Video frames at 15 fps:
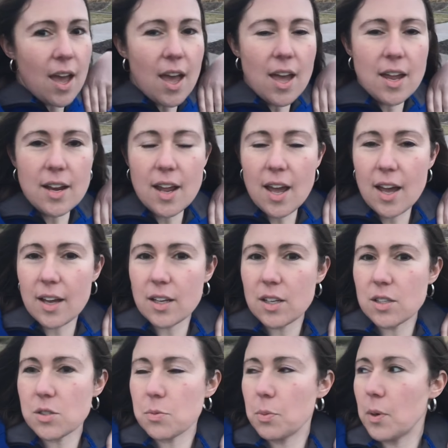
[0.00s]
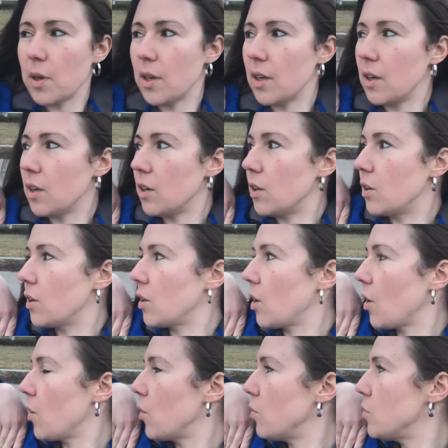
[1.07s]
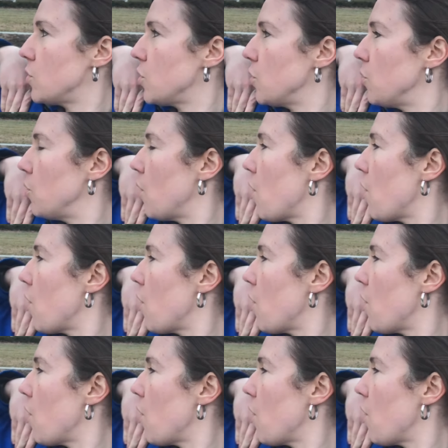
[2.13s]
and as we go to